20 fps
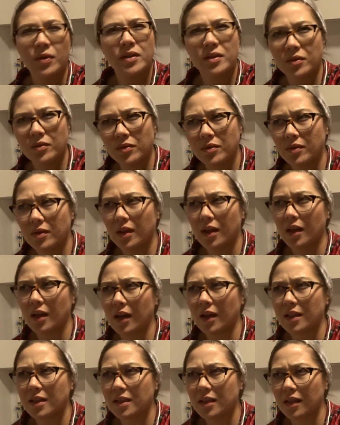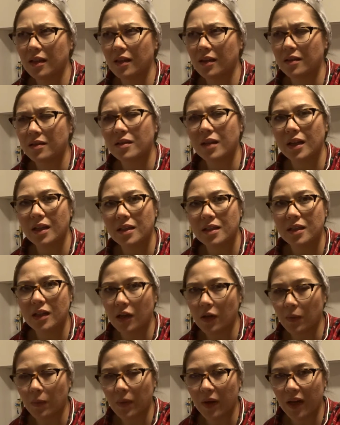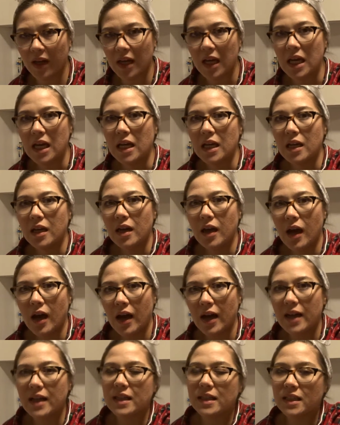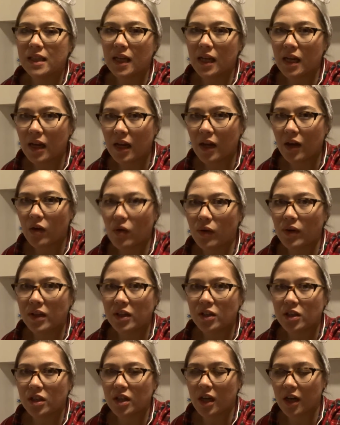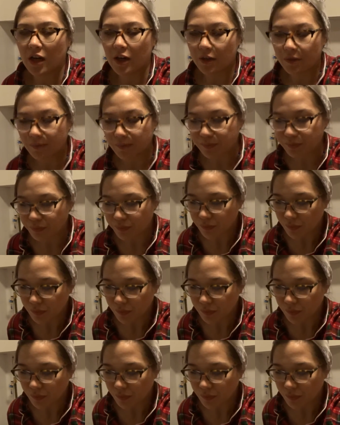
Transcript: I don't think I did this last year, but uh, Dan and I always share